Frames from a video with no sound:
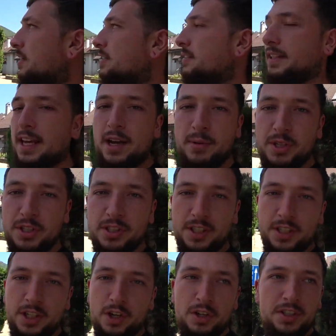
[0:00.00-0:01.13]
today we're just going
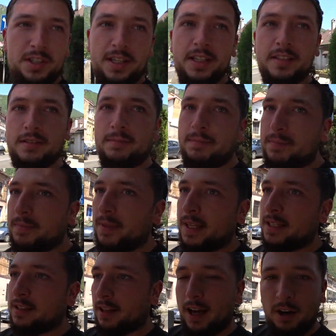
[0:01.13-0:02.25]
to go to this
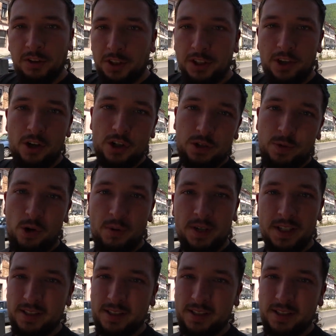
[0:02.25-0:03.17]
like underdog small one.